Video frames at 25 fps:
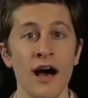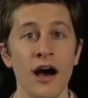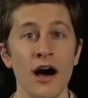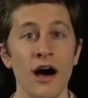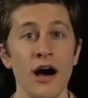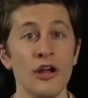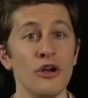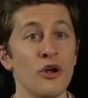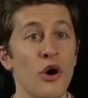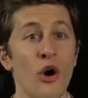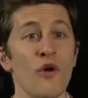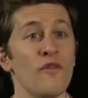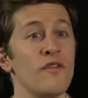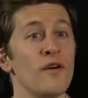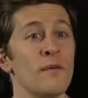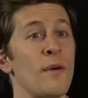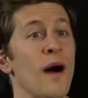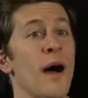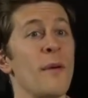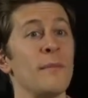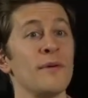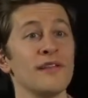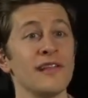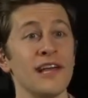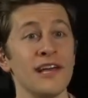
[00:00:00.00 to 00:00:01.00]
An
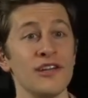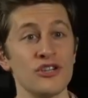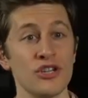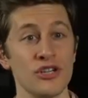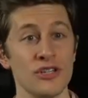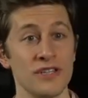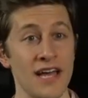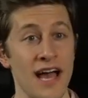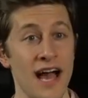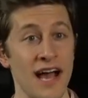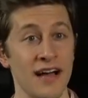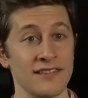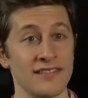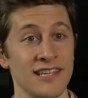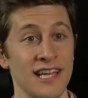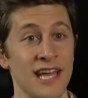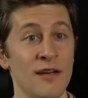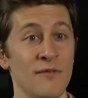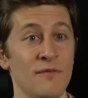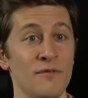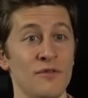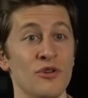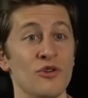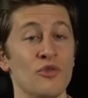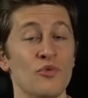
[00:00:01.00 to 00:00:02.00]
overpopulation tax.
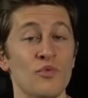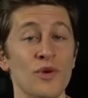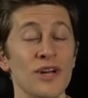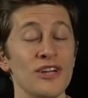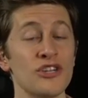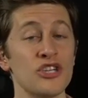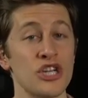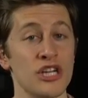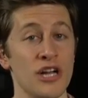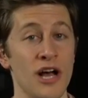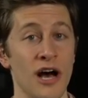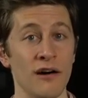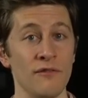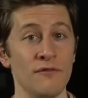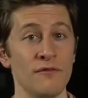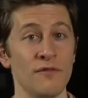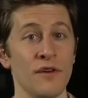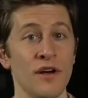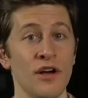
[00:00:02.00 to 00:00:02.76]
If you're rich enough,